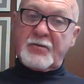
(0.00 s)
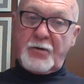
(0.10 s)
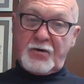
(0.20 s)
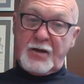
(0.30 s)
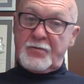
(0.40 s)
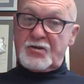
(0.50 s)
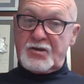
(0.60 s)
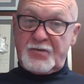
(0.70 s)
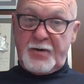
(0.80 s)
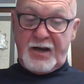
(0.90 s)
about
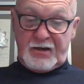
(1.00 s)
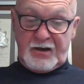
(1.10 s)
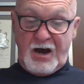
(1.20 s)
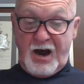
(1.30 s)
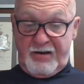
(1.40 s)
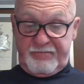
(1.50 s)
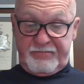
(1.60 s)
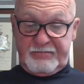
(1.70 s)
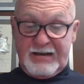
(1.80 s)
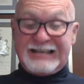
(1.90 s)
Imogen's being alive,
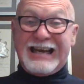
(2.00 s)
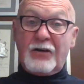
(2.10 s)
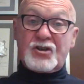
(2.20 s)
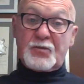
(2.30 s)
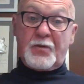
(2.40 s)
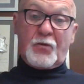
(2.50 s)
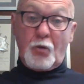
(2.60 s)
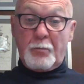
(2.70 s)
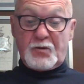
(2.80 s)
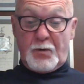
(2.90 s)
and now she's with the
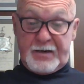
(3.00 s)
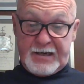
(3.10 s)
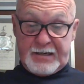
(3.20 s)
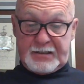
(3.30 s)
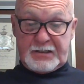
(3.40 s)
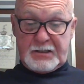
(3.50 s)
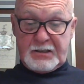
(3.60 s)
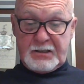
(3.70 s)
Romans where he is.